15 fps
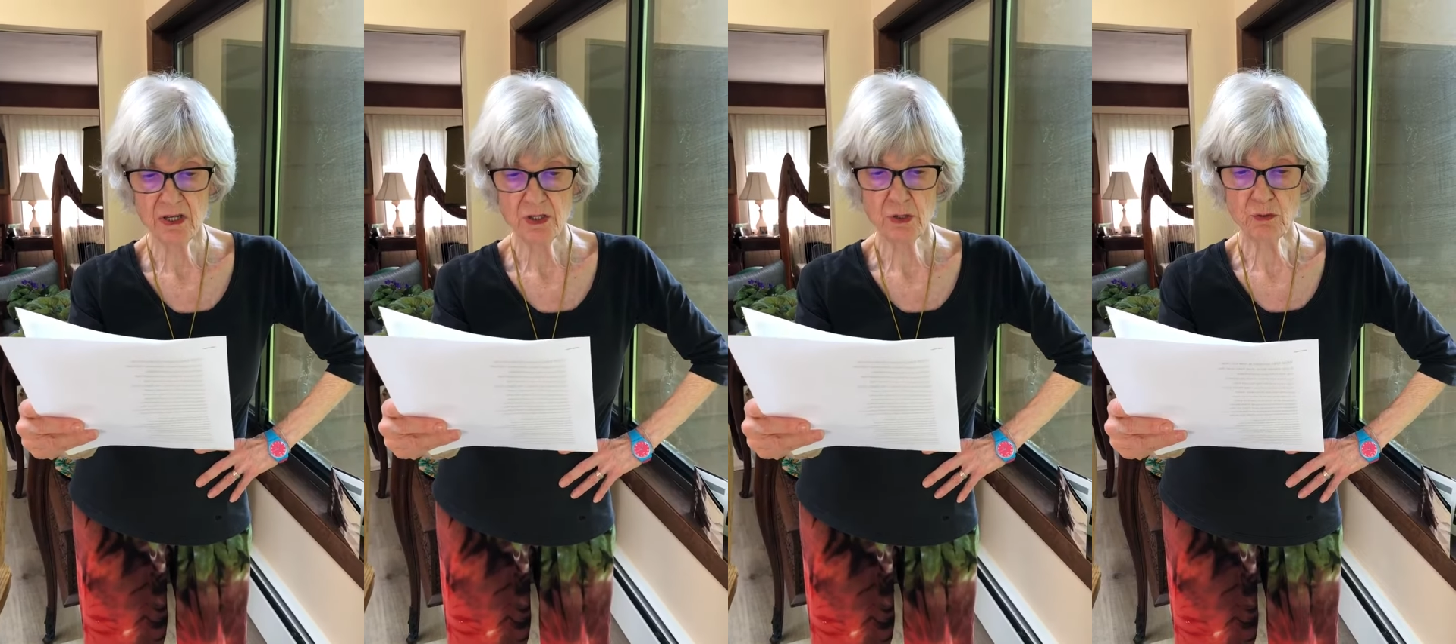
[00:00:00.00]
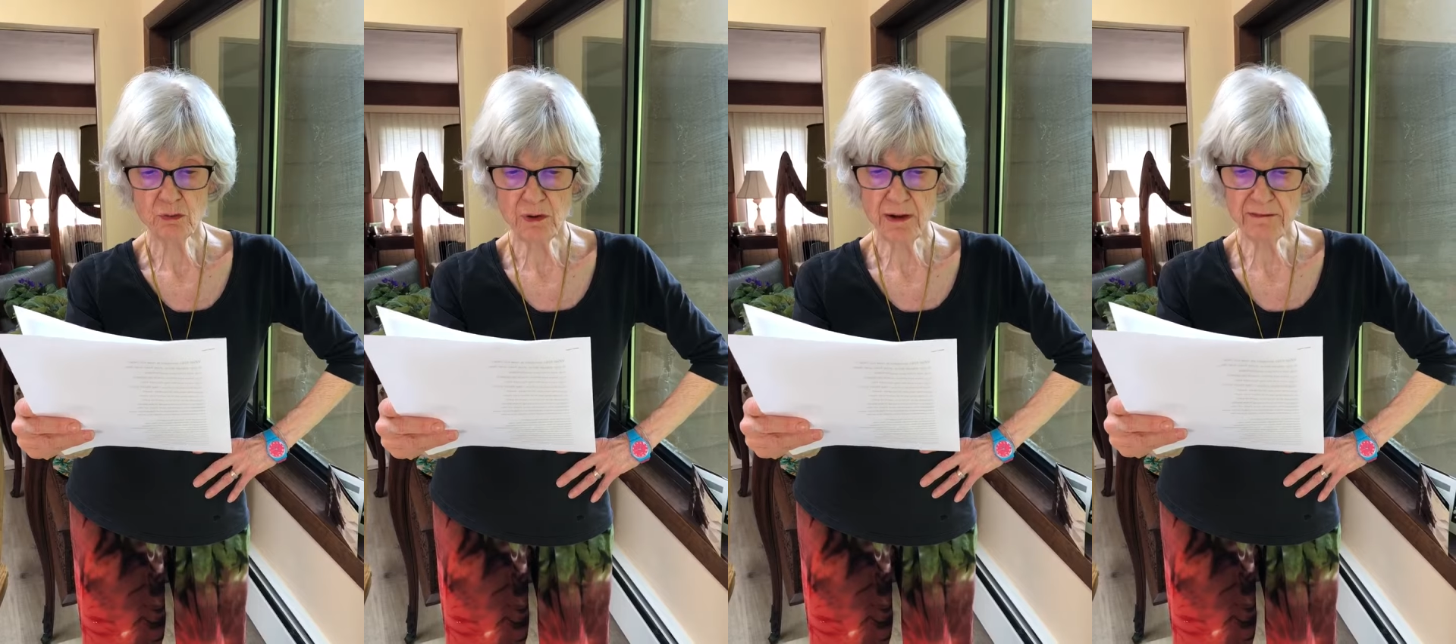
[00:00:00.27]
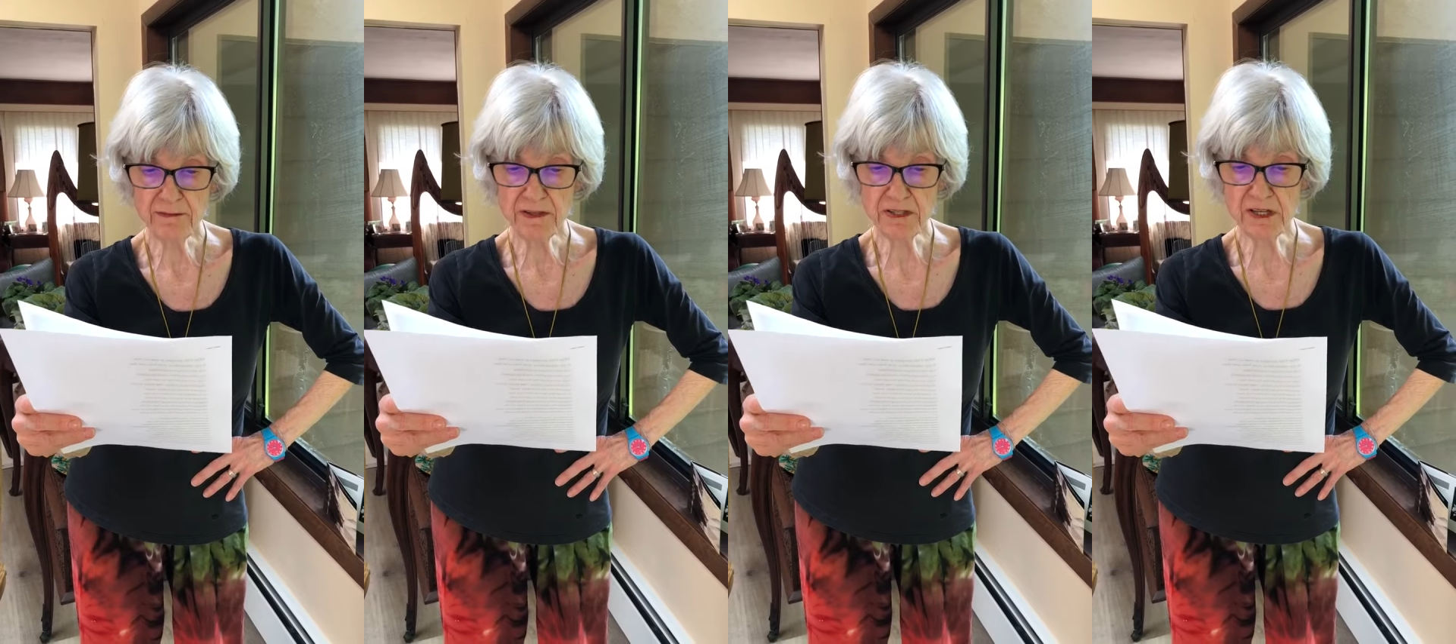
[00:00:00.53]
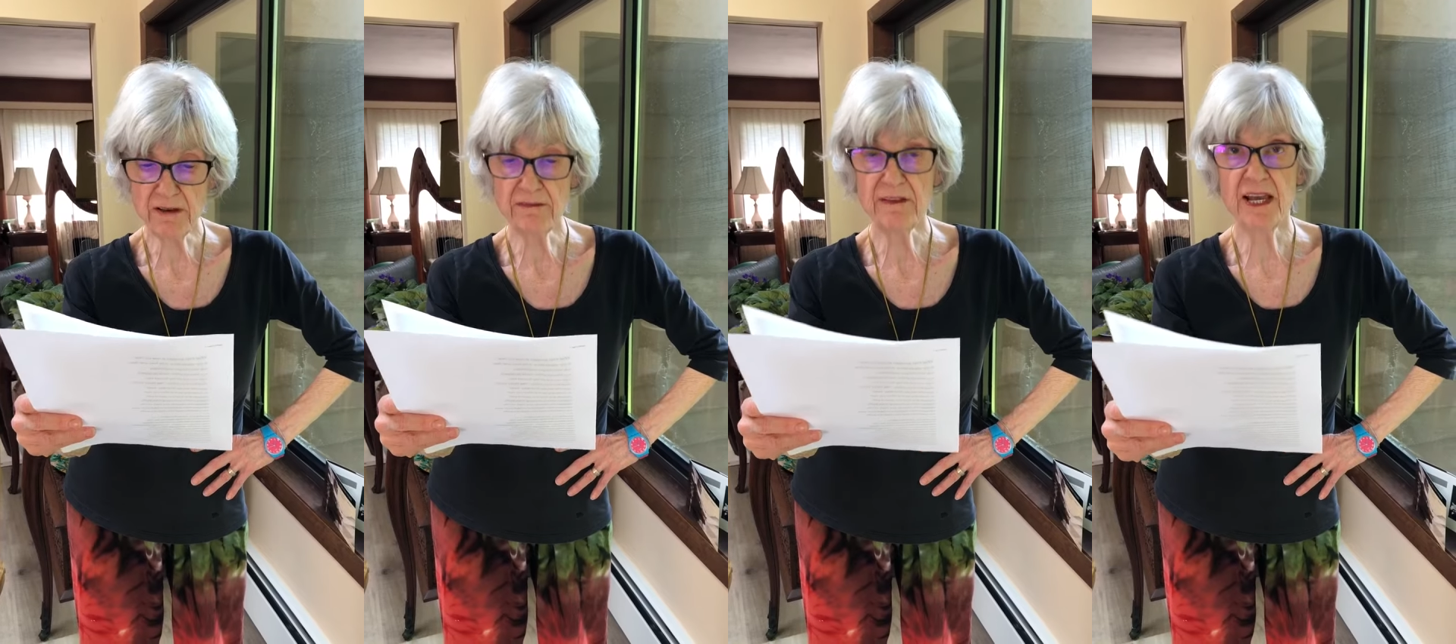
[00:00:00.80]
your rough and
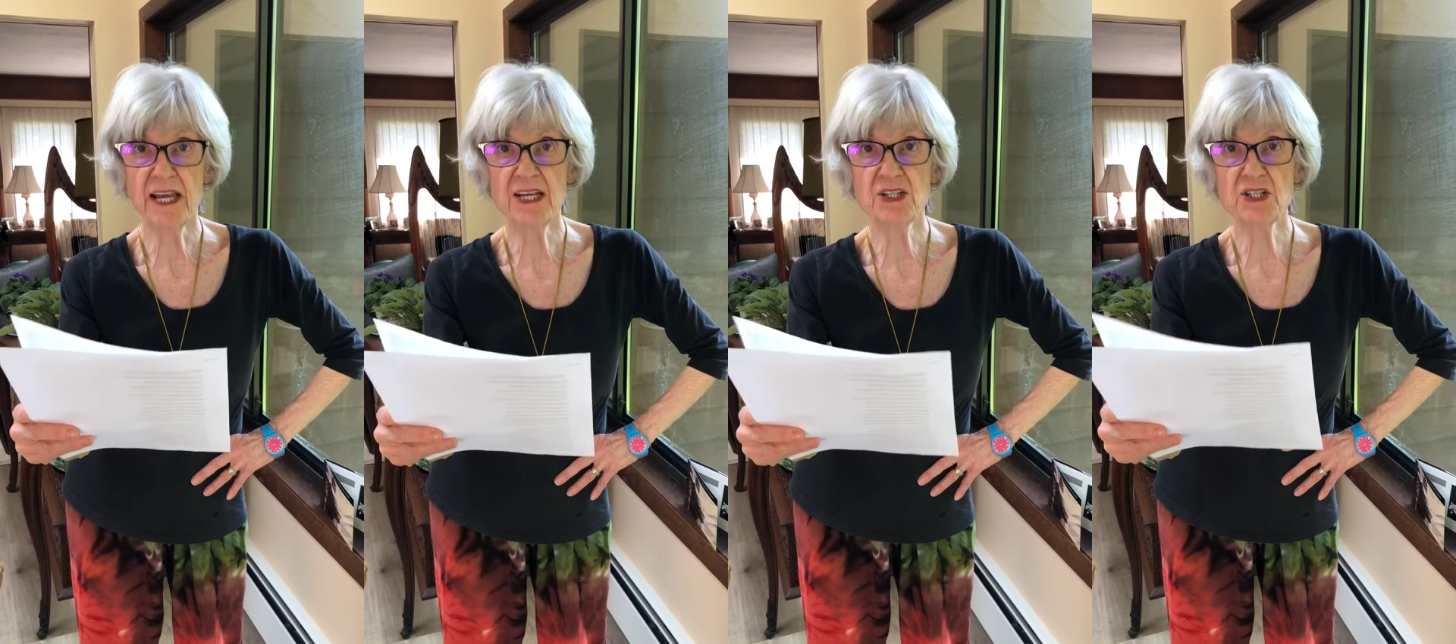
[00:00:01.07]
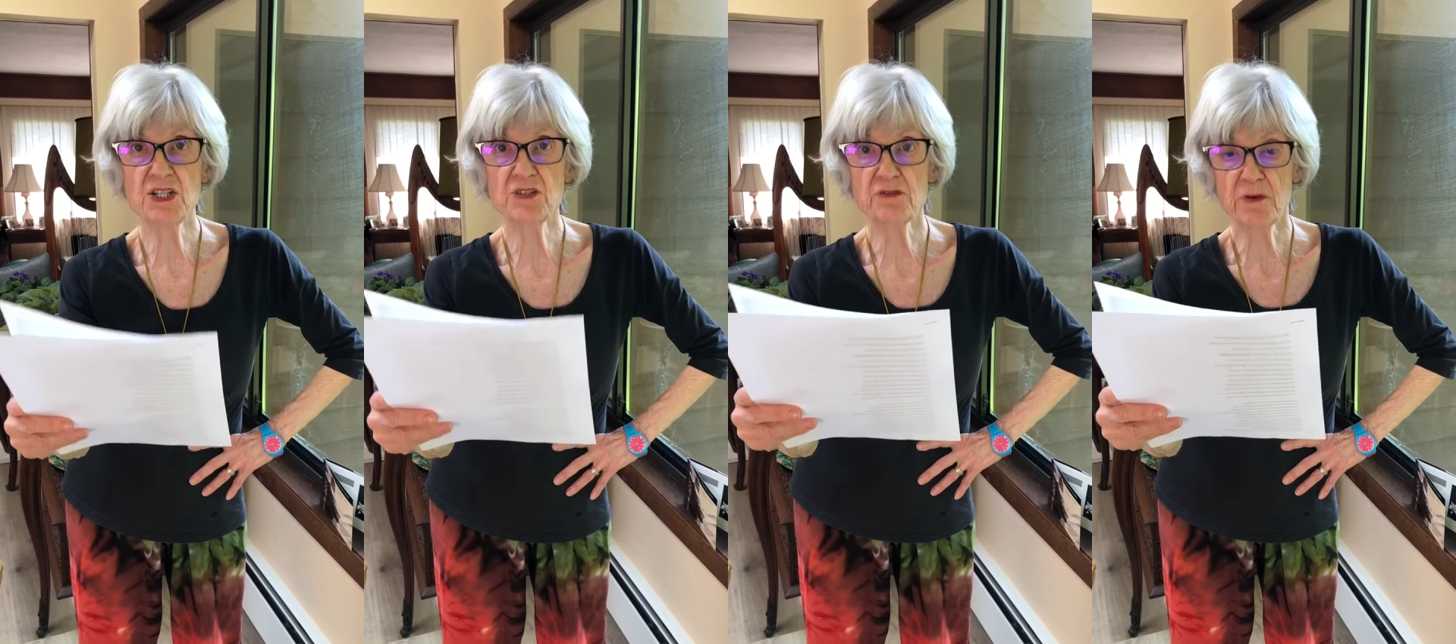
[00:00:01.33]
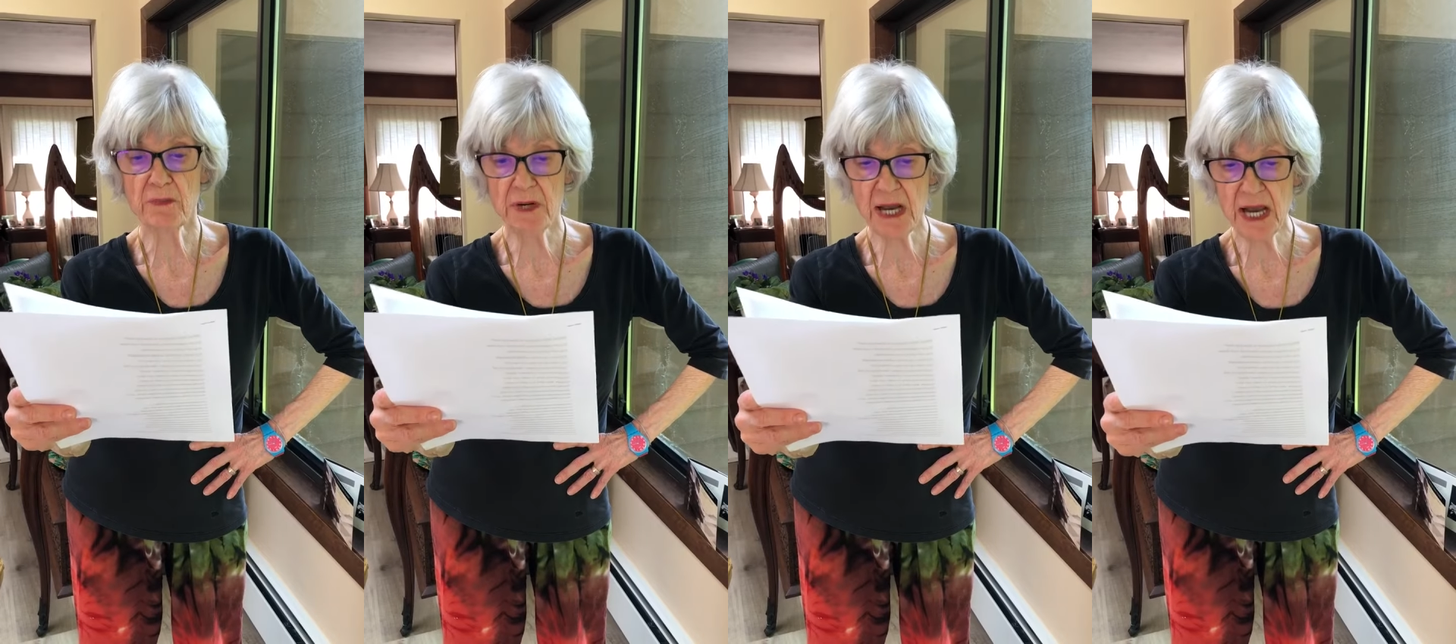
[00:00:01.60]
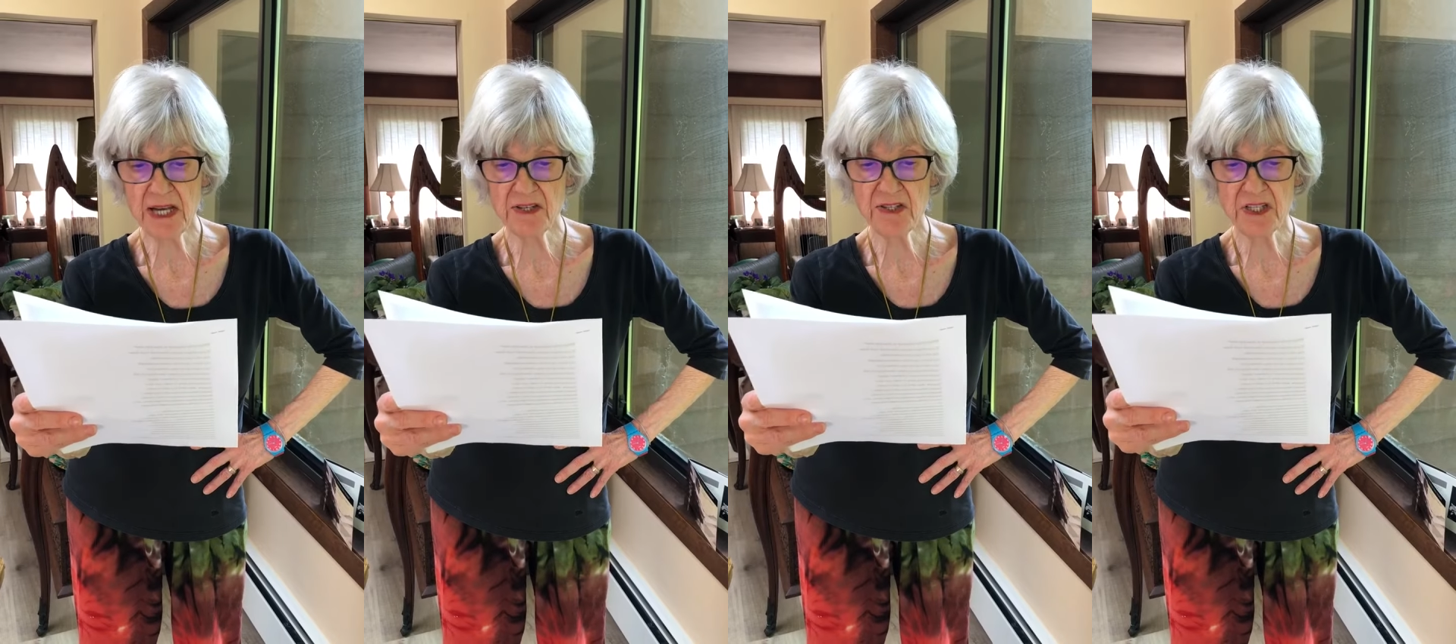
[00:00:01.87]
tough agents from
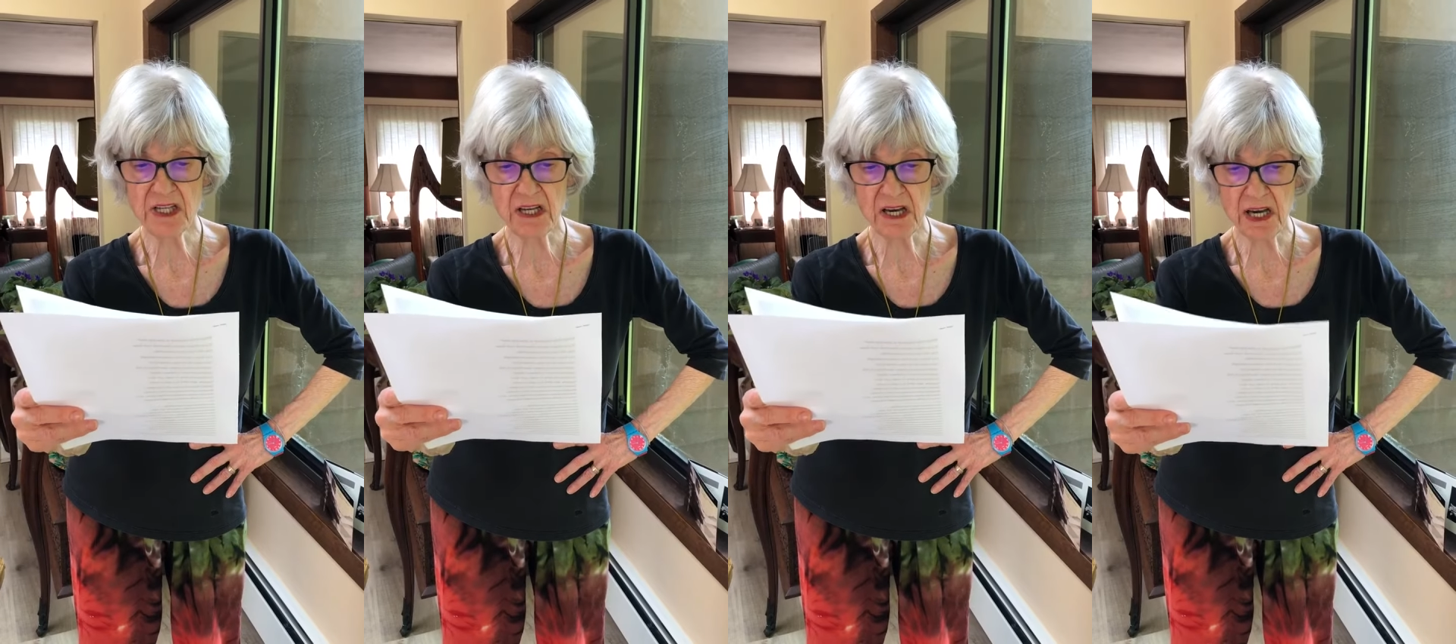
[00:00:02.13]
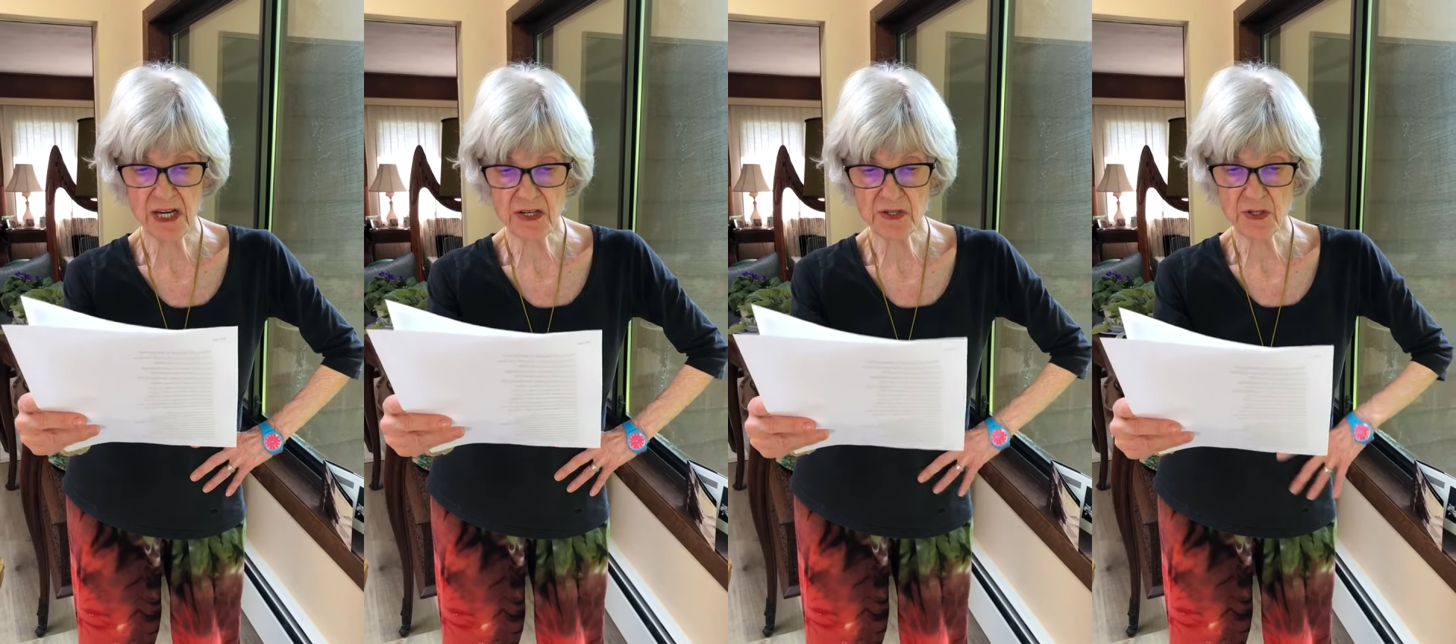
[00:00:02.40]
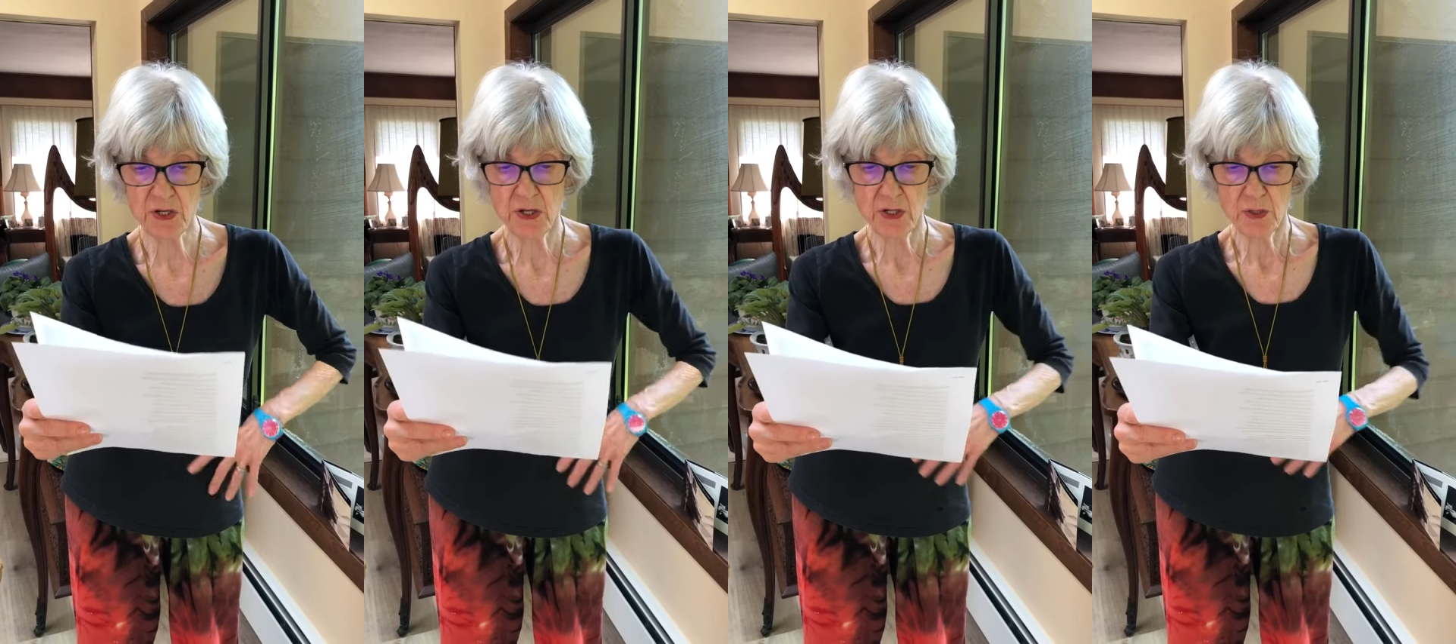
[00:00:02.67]
nasty ice